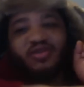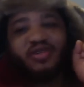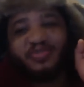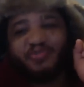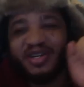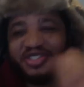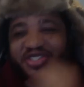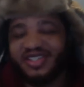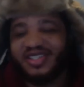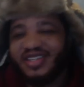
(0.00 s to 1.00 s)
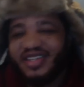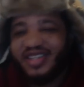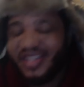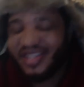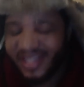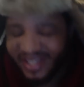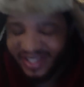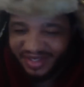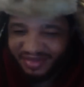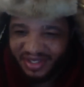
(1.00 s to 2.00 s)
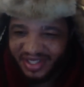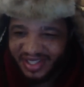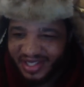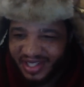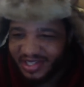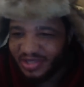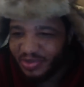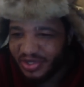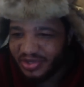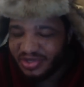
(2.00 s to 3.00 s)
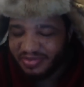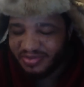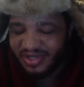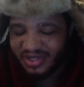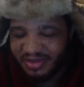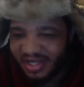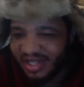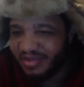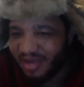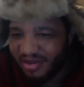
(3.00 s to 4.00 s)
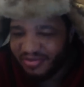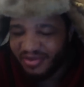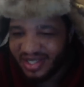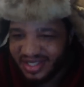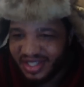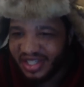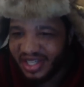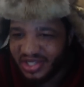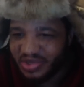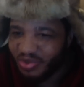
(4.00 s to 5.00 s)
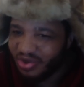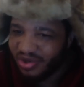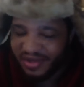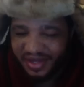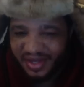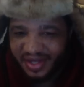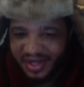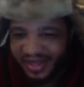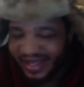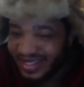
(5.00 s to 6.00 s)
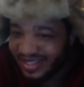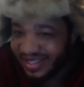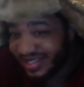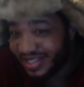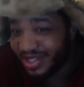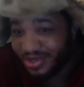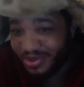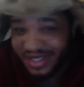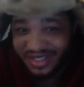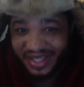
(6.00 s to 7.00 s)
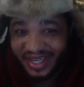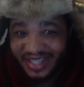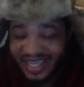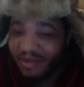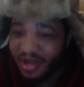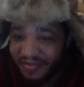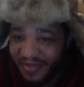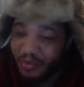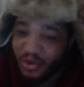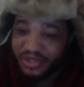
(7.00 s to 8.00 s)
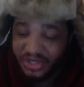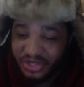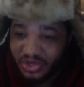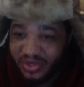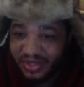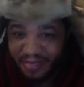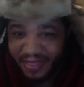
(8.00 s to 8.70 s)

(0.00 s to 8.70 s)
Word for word: his punch and um into one of those you know them ugly motherfuckers in the Gears of War. Like that's that's a good question. Like I said, I would if they were to do it,